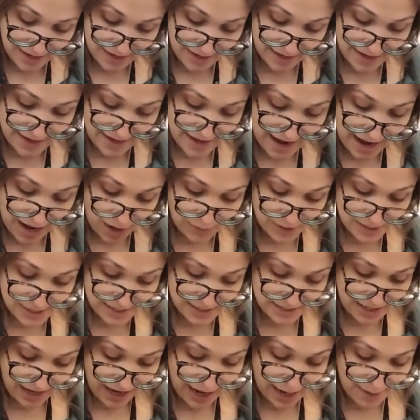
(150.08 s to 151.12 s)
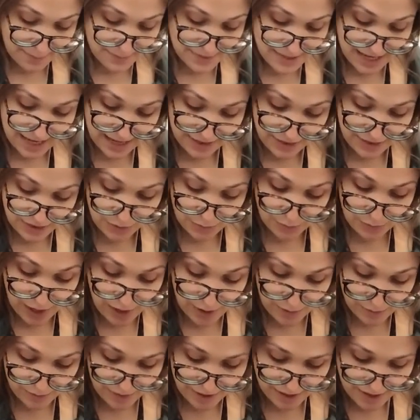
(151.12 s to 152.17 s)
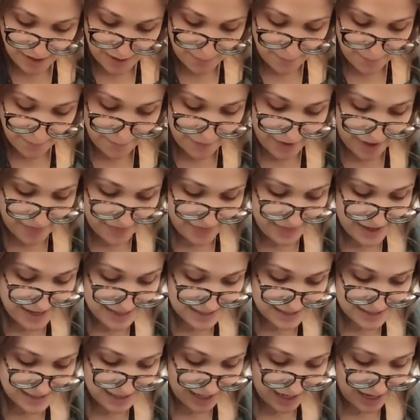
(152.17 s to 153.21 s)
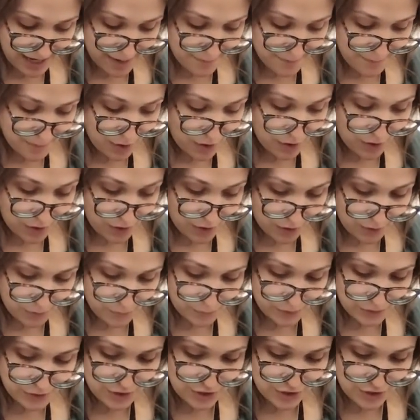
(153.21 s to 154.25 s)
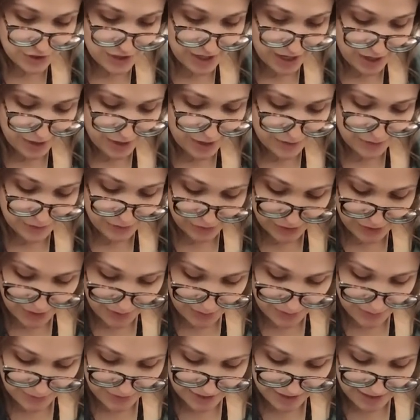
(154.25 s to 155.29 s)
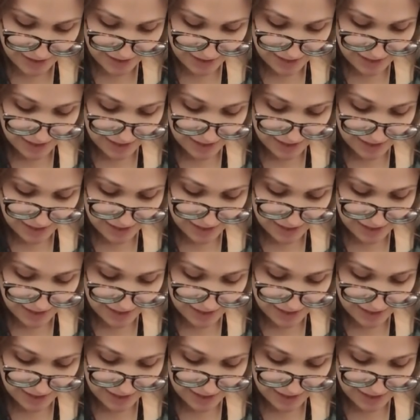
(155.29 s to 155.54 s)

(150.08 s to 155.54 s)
Now it's time to hit the road, but this time all will share the load.